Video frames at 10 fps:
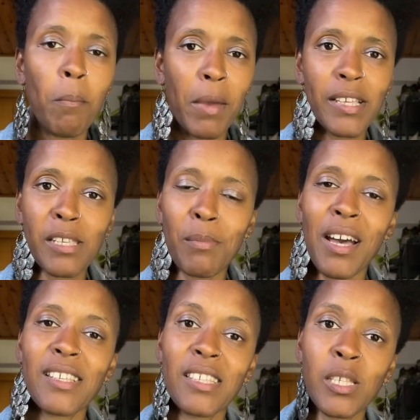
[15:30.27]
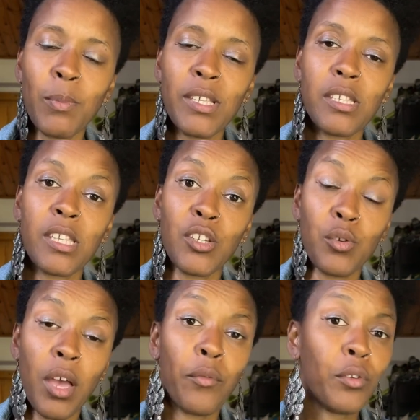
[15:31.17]
maximize the spaces that
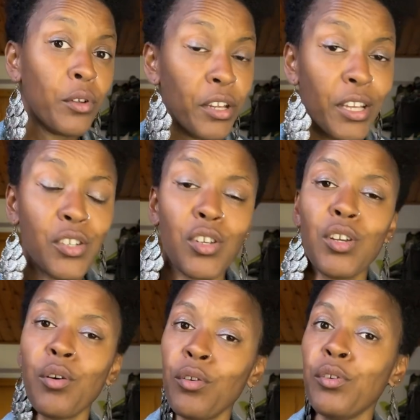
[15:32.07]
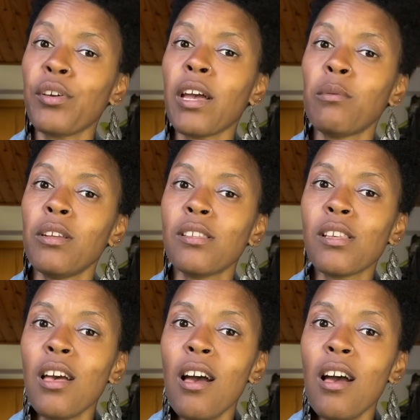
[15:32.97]
you have on your kitchen, on your cabinets,